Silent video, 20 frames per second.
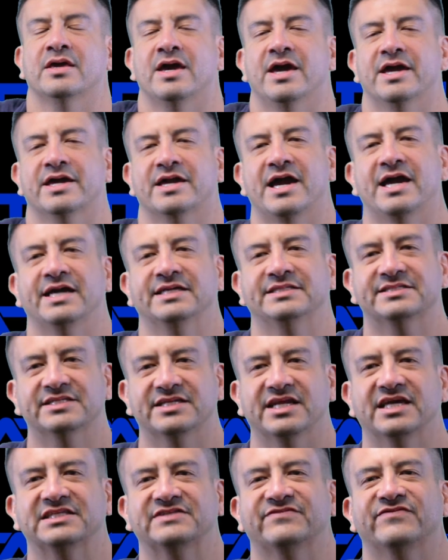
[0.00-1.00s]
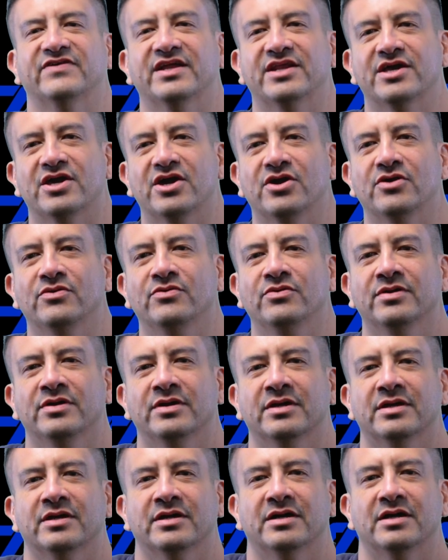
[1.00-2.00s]
Hey guys, today's video,
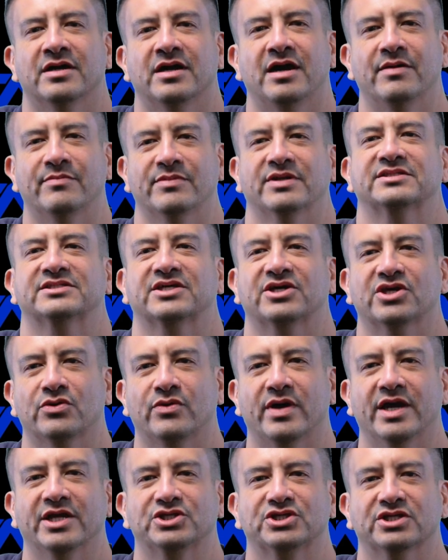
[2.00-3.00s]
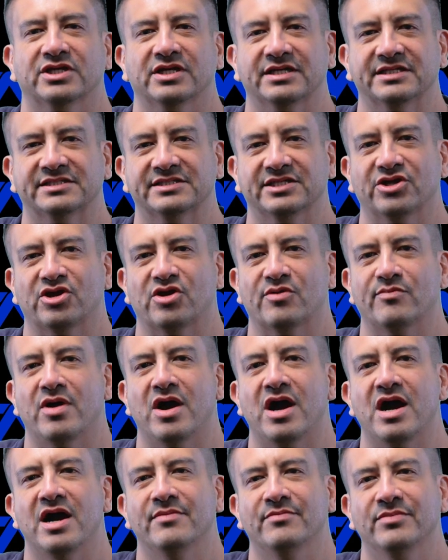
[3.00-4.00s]
I'm gonna tell you why you should listen to your
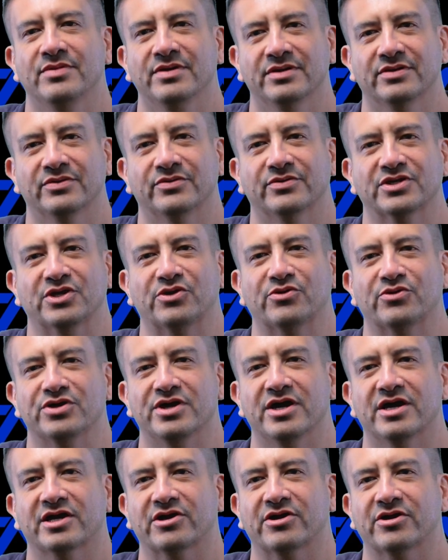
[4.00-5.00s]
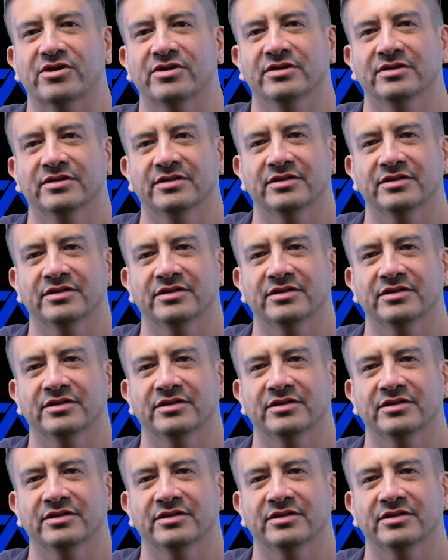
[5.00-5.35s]
mom when you were younger.